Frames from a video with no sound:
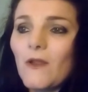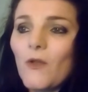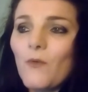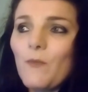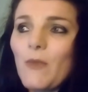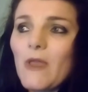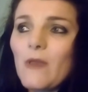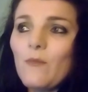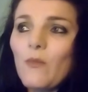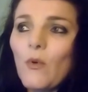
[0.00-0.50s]

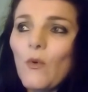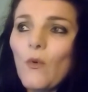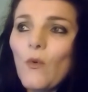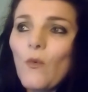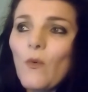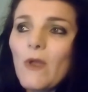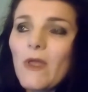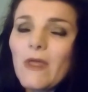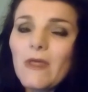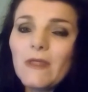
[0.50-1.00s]
People
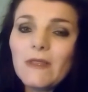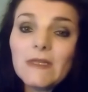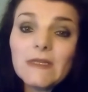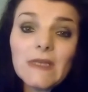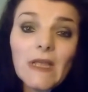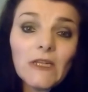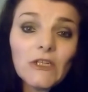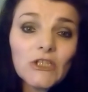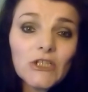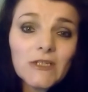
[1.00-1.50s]
with
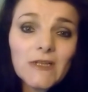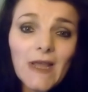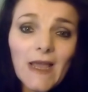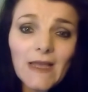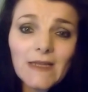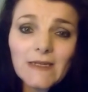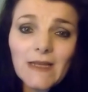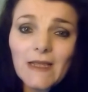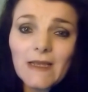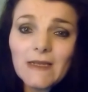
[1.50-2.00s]
tension
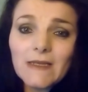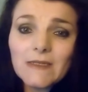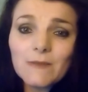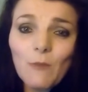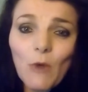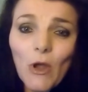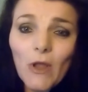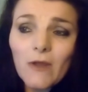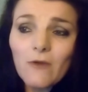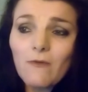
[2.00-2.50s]
headaches,
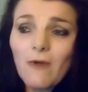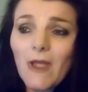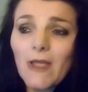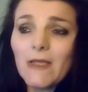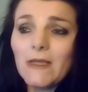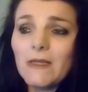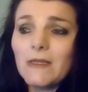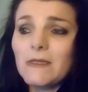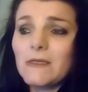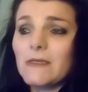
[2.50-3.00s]

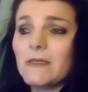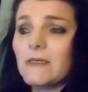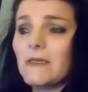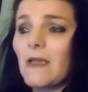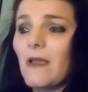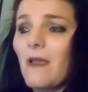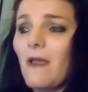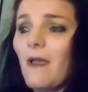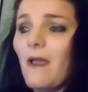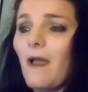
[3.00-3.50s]
migraines,
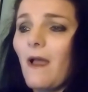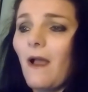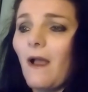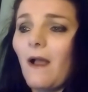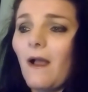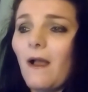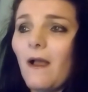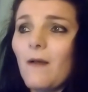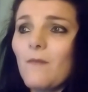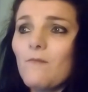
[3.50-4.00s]

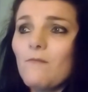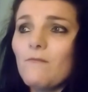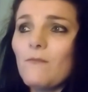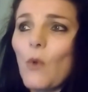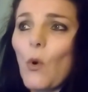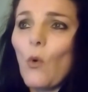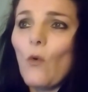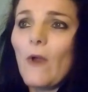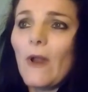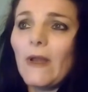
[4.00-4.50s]

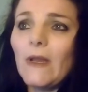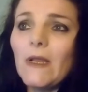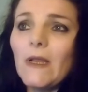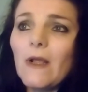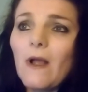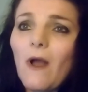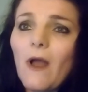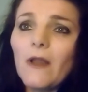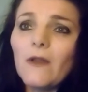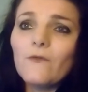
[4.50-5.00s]
or any
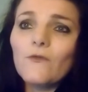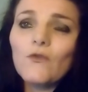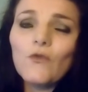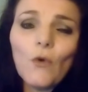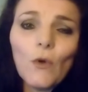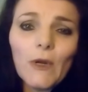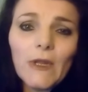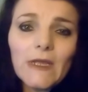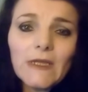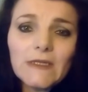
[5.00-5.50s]
kind of
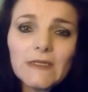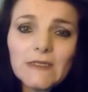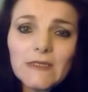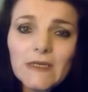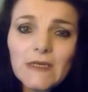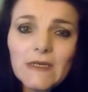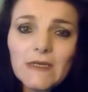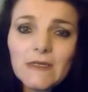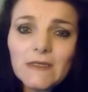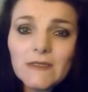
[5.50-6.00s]
chronic
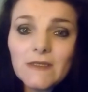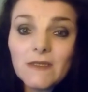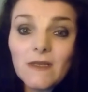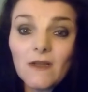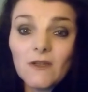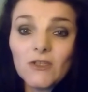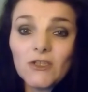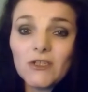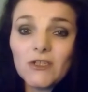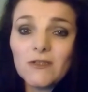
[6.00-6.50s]
disease
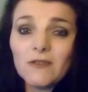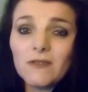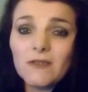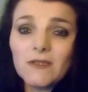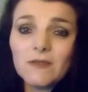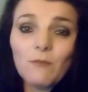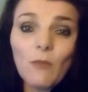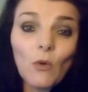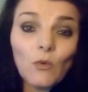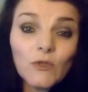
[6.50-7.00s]
such
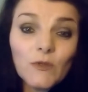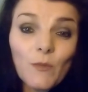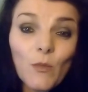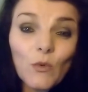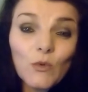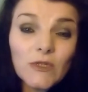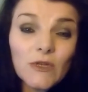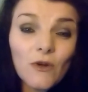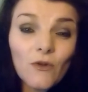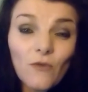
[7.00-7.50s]
as
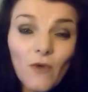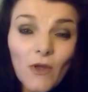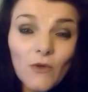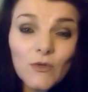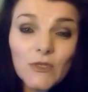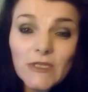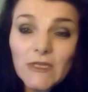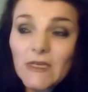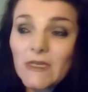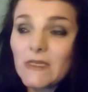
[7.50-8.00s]
multiple
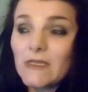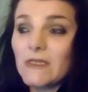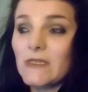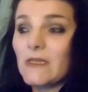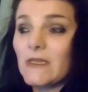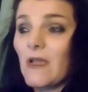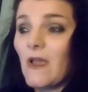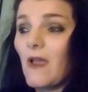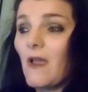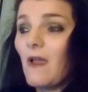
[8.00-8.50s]

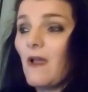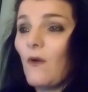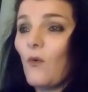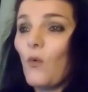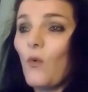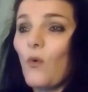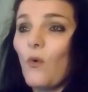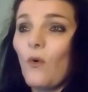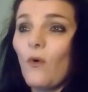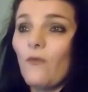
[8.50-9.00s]
sclerosis
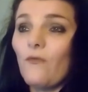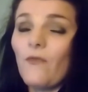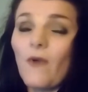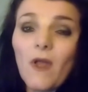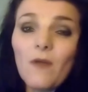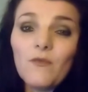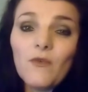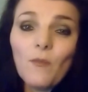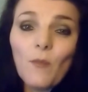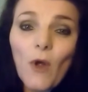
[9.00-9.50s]
or
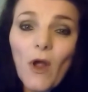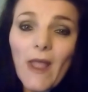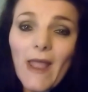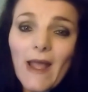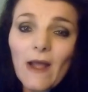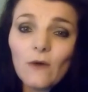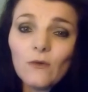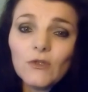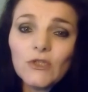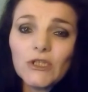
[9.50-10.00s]

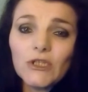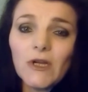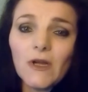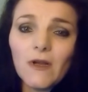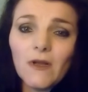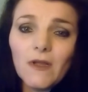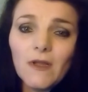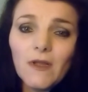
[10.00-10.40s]
fibromyalgia.